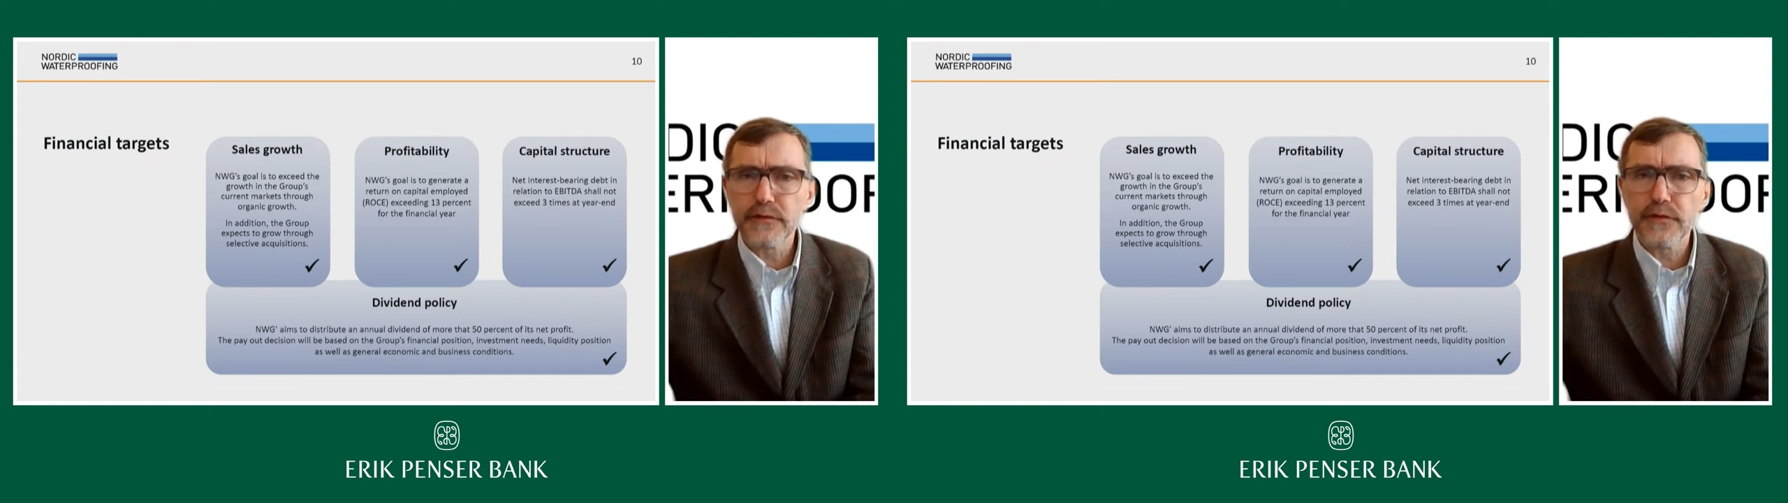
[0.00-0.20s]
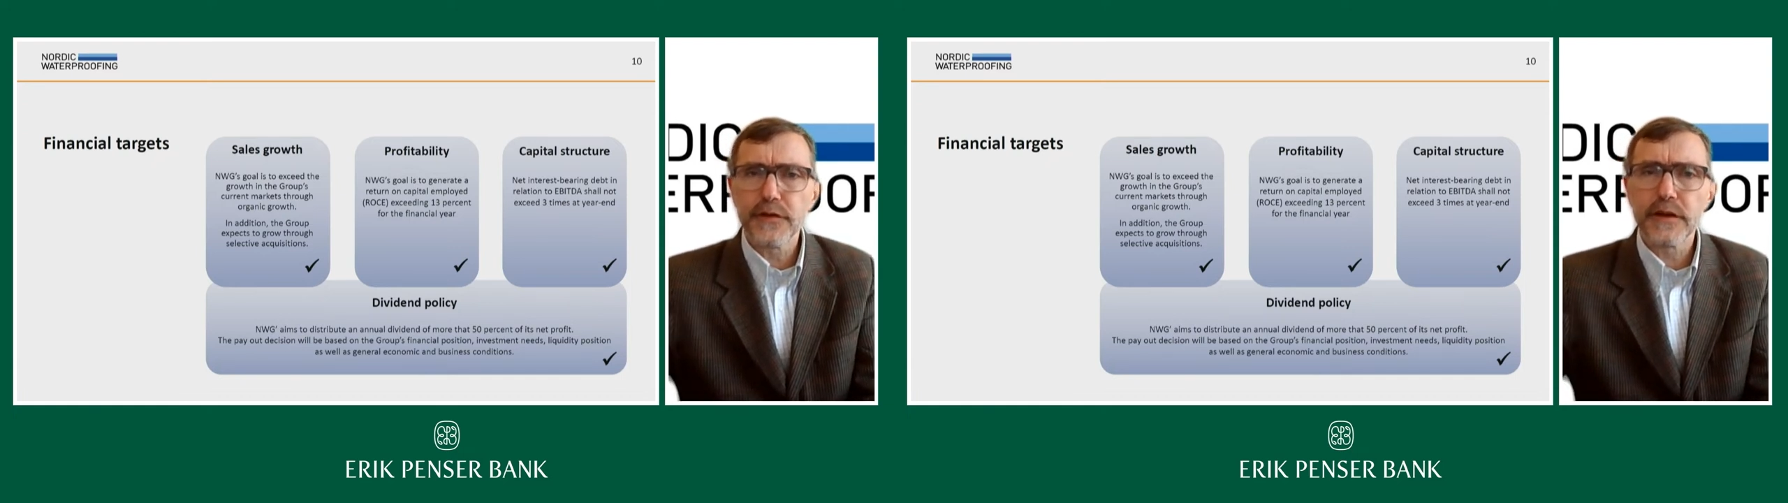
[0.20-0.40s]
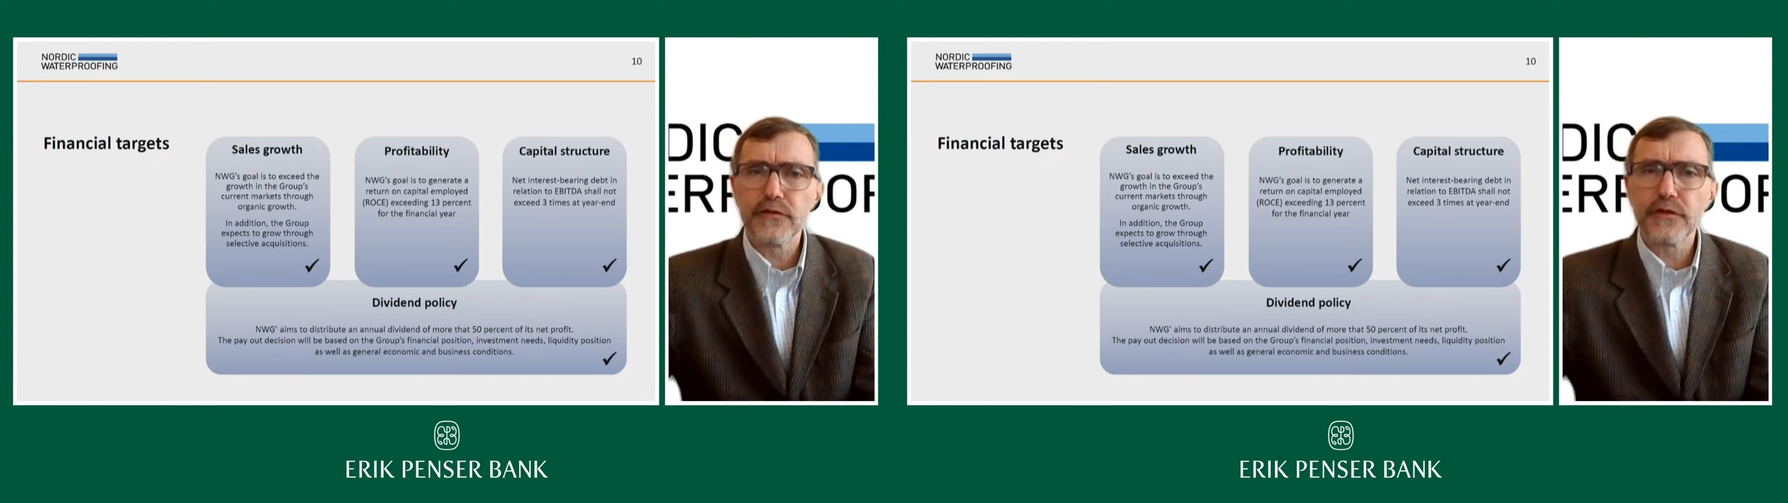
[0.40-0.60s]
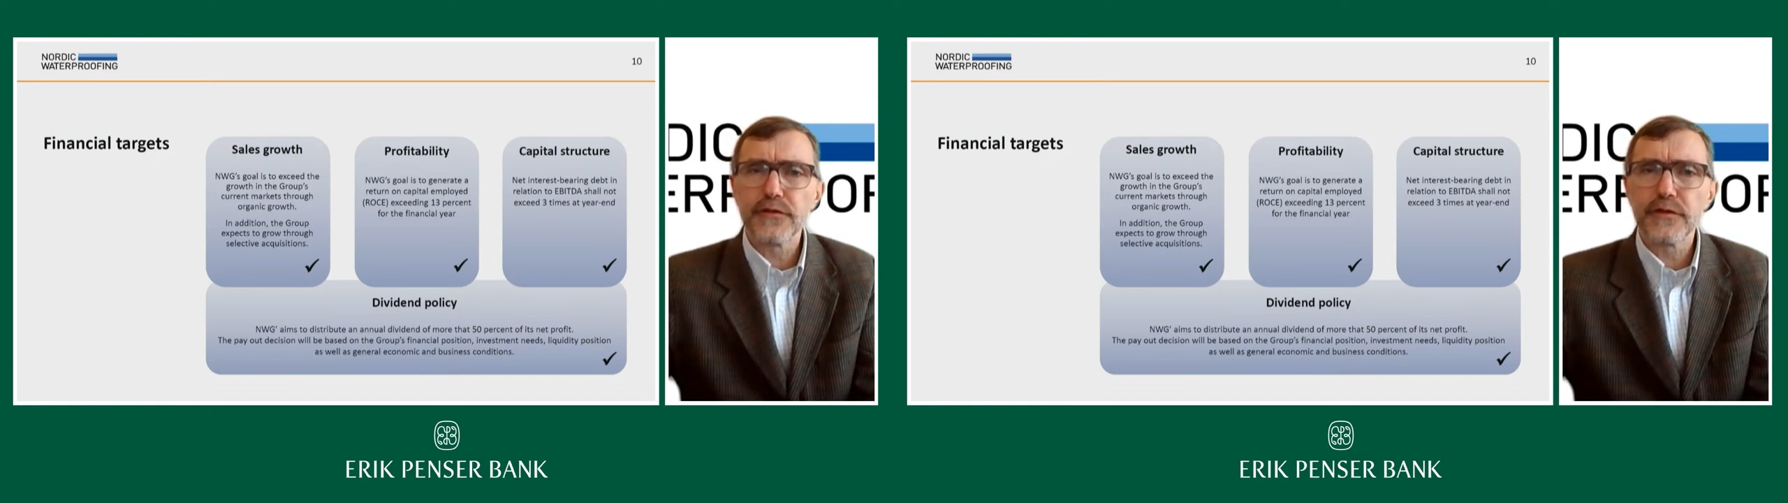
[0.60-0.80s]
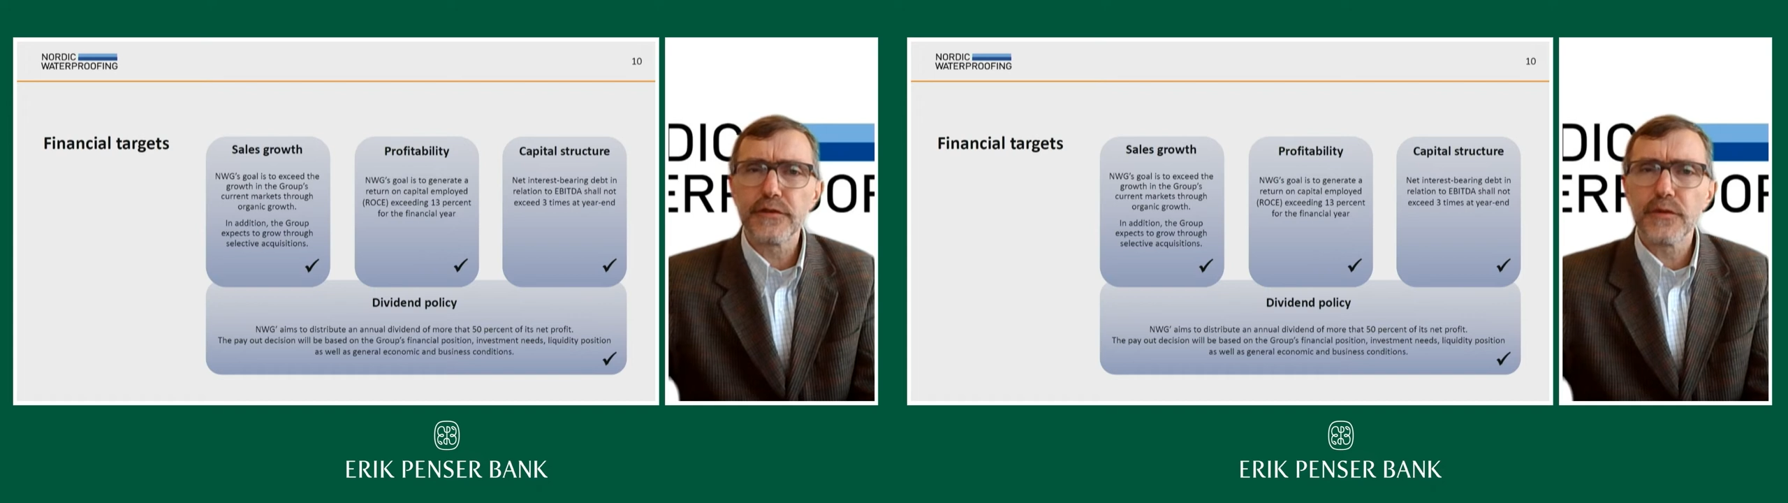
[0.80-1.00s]
as a financial
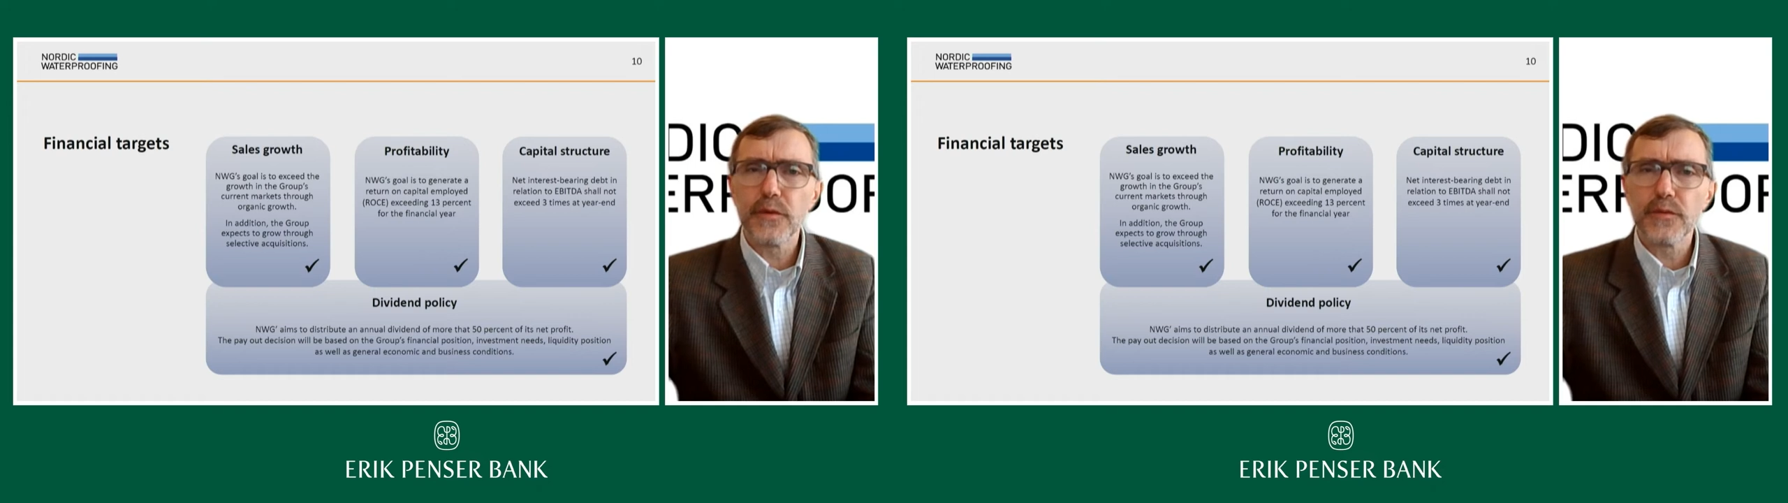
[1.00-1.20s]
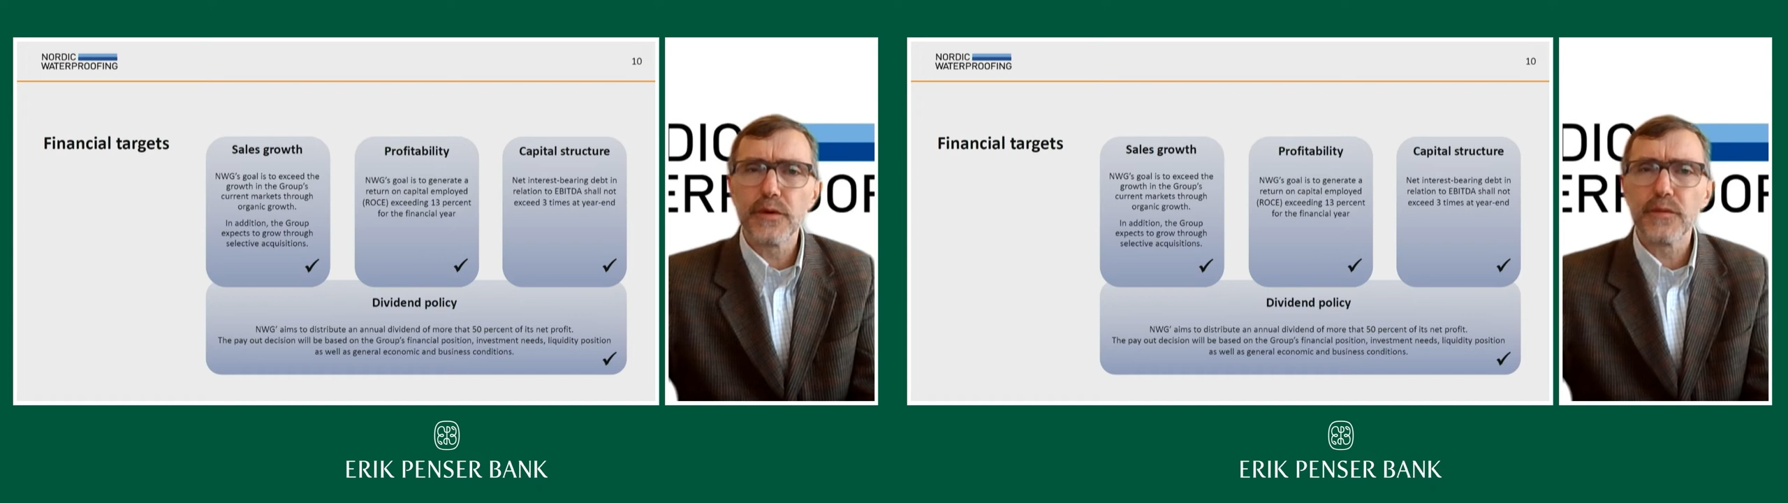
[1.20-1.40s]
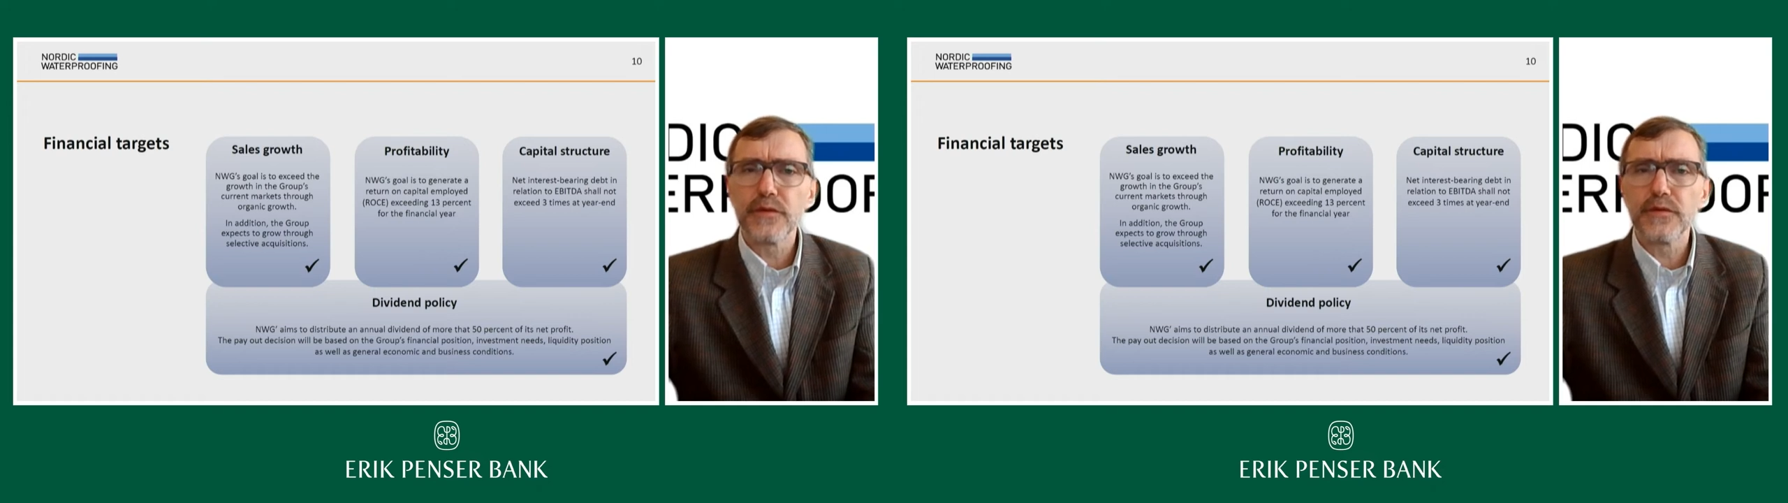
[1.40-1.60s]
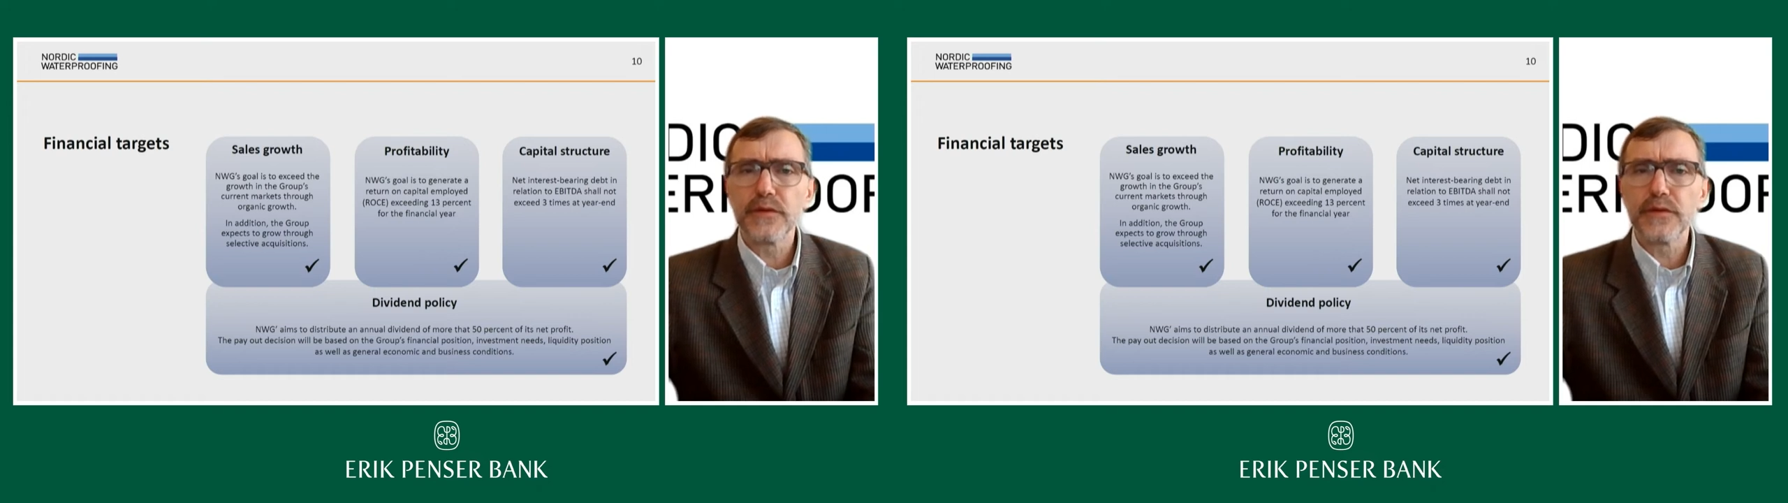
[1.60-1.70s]
target where we want